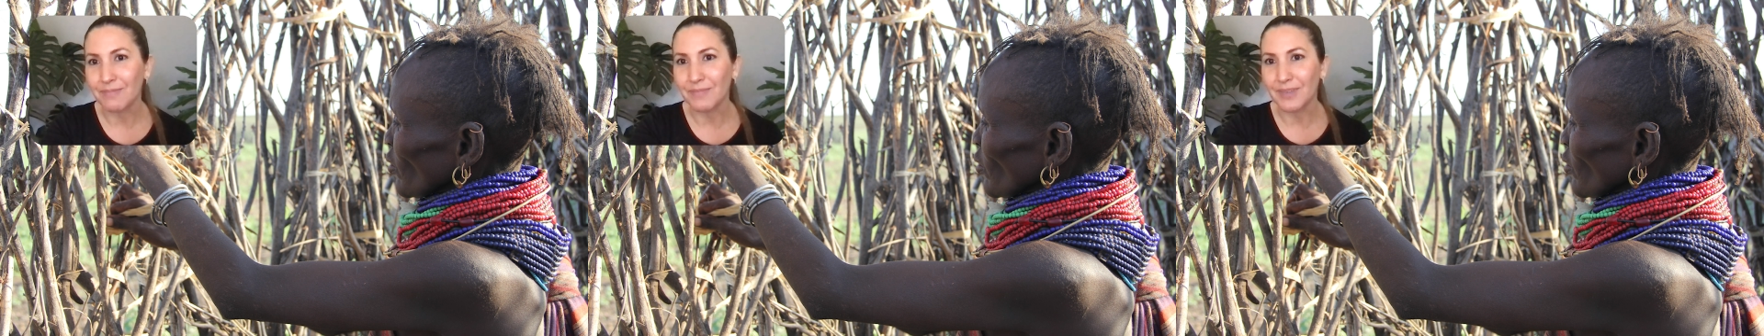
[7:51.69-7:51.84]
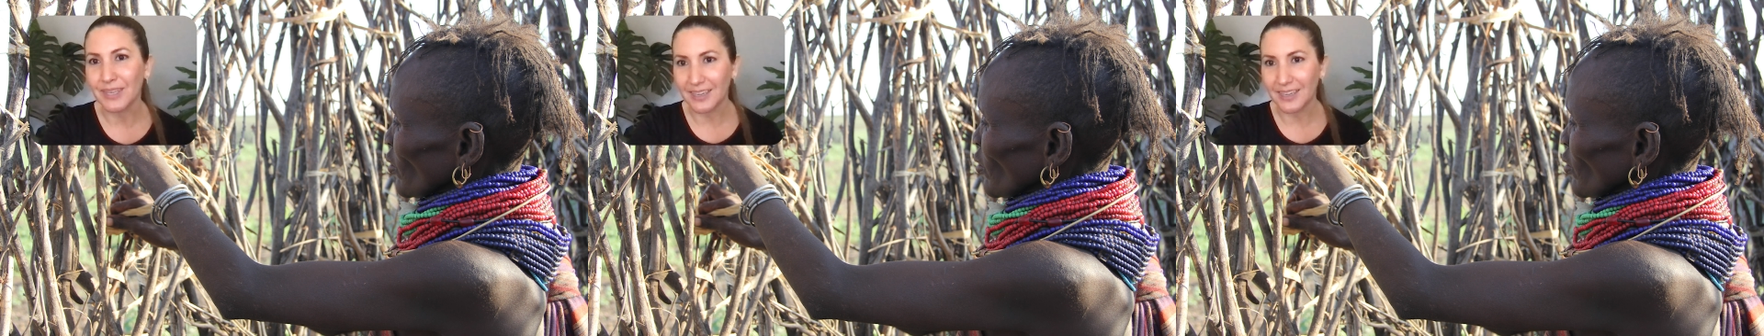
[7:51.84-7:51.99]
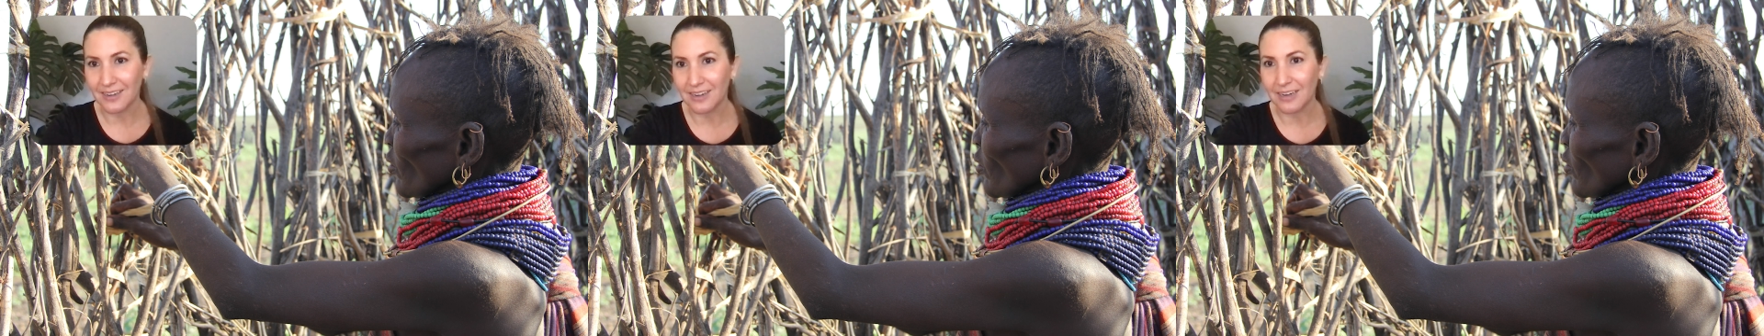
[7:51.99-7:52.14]

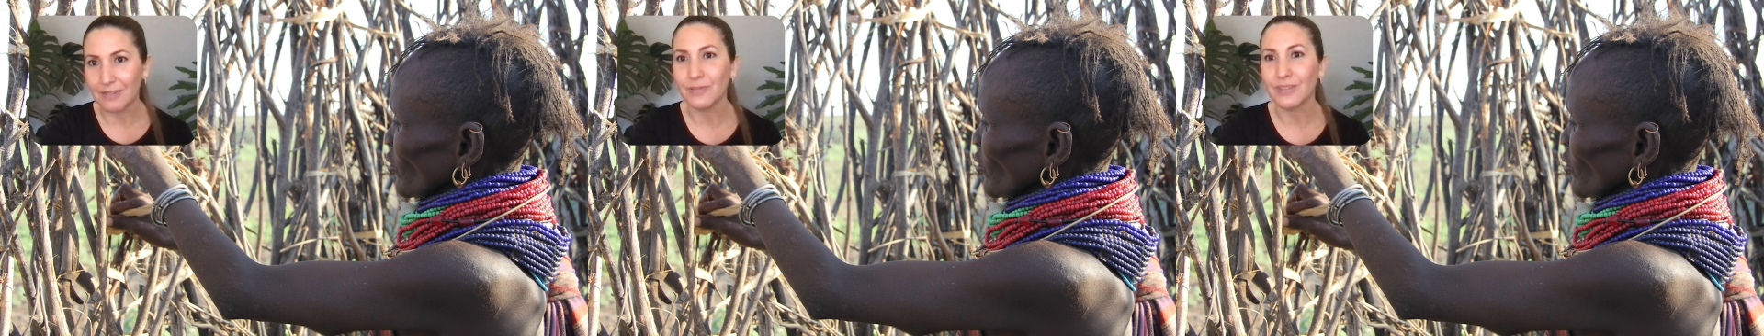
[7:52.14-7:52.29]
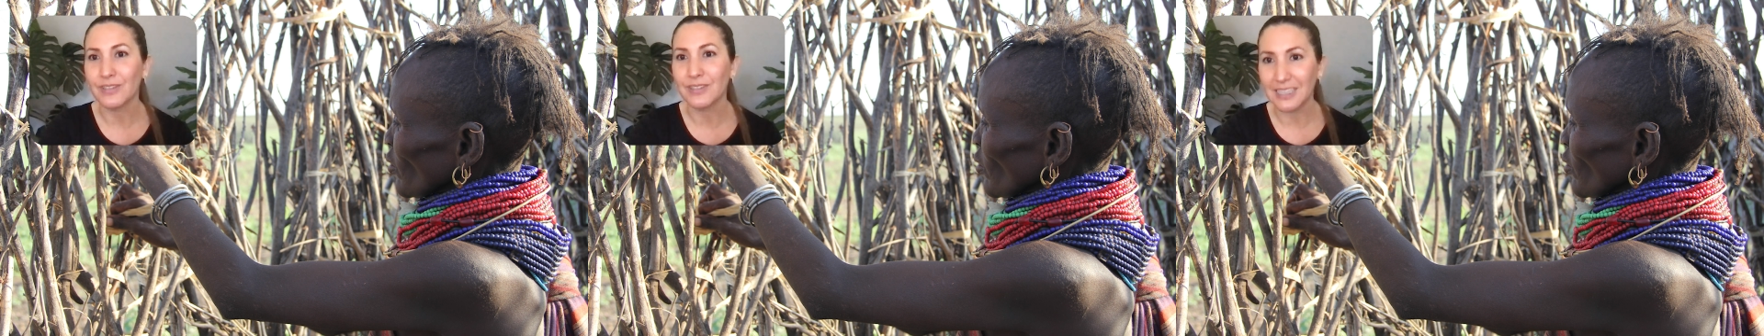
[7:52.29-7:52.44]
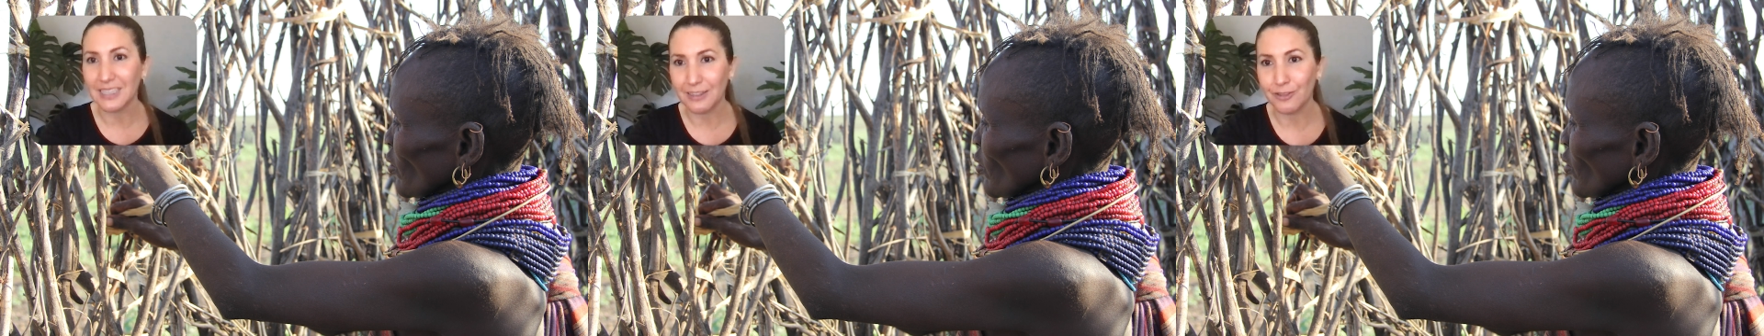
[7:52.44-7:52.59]
Here I'm
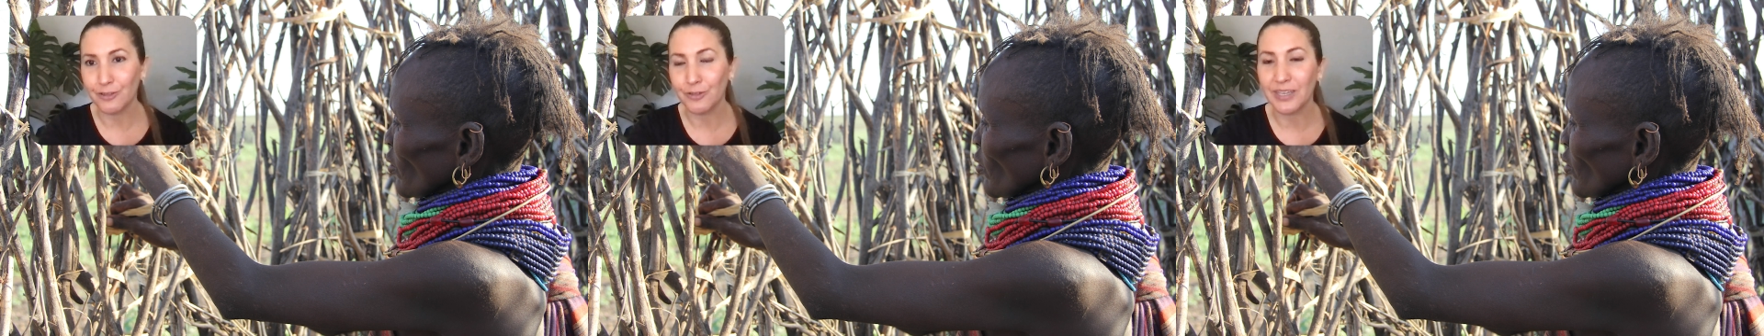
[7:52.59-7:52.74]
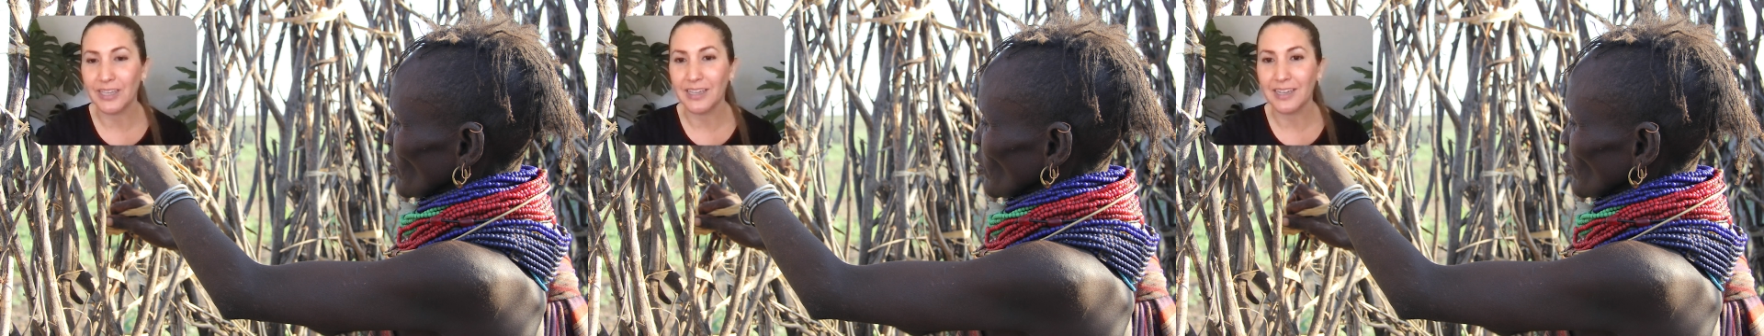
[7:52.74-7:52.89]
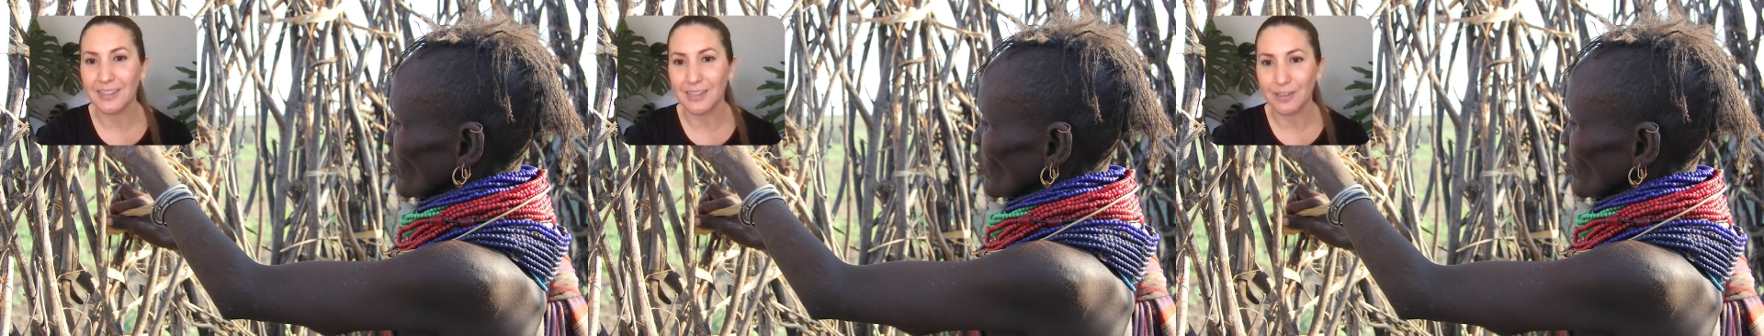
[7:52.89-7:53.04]
still
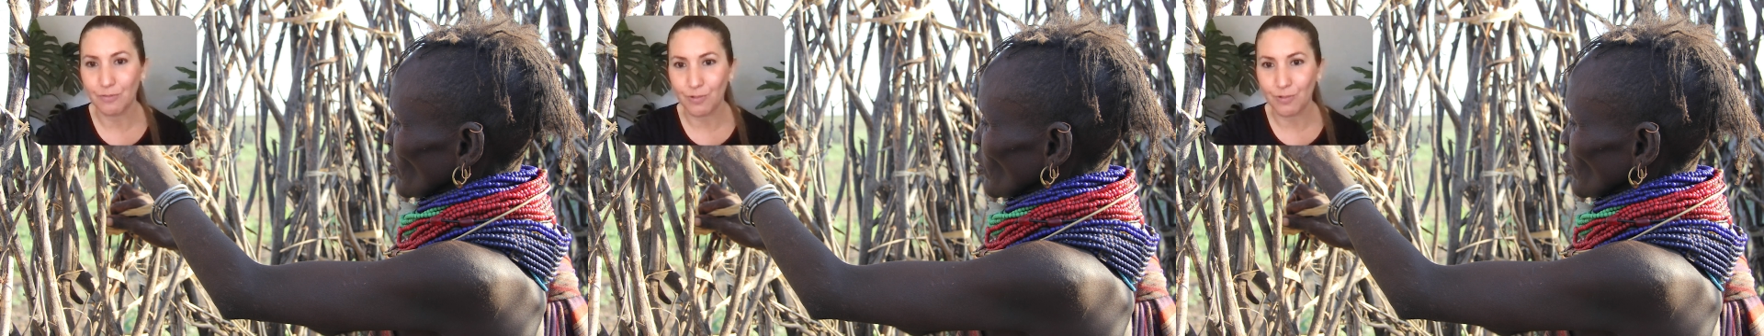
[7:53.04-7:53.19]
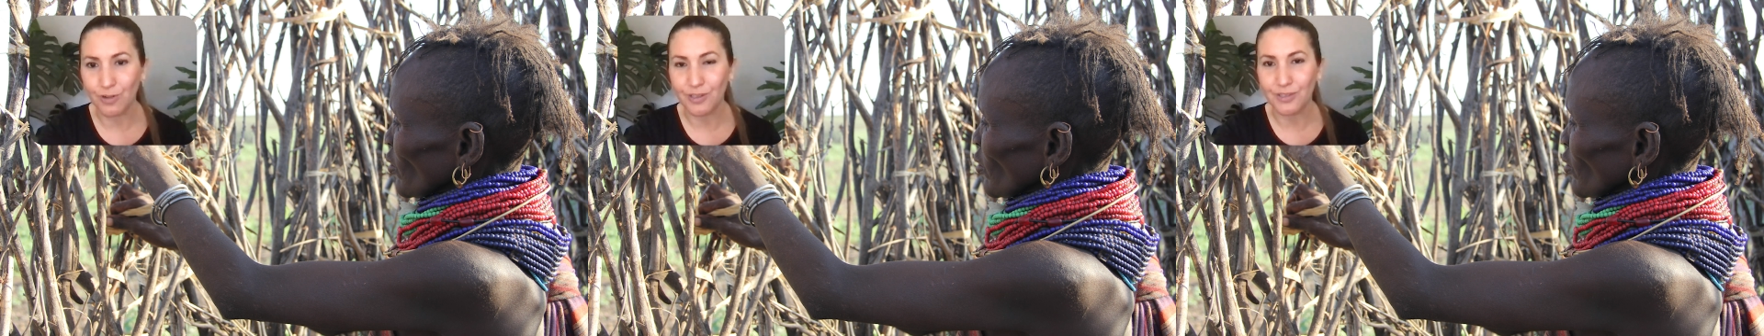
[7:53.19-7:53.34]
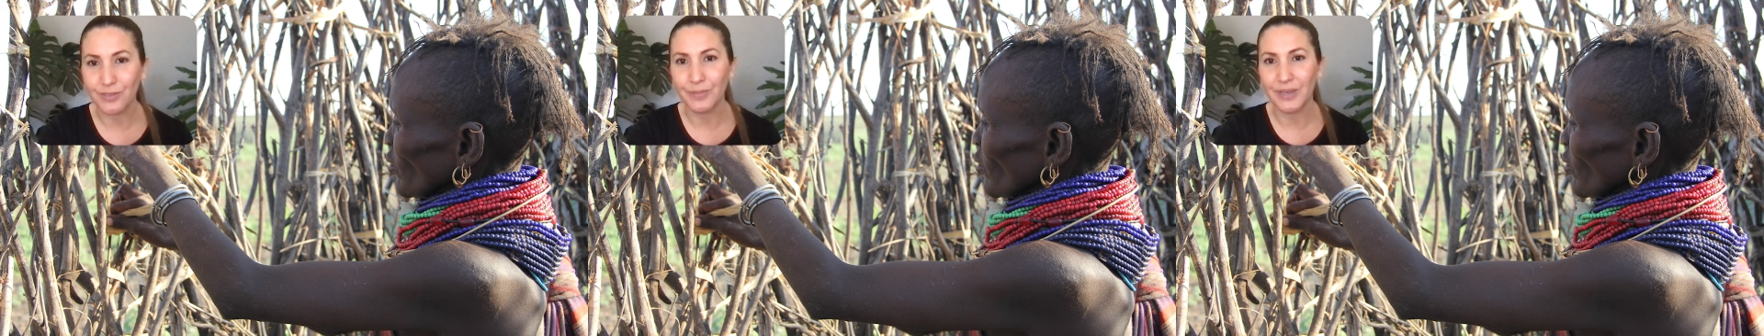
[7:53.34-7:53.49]
looking at the walls,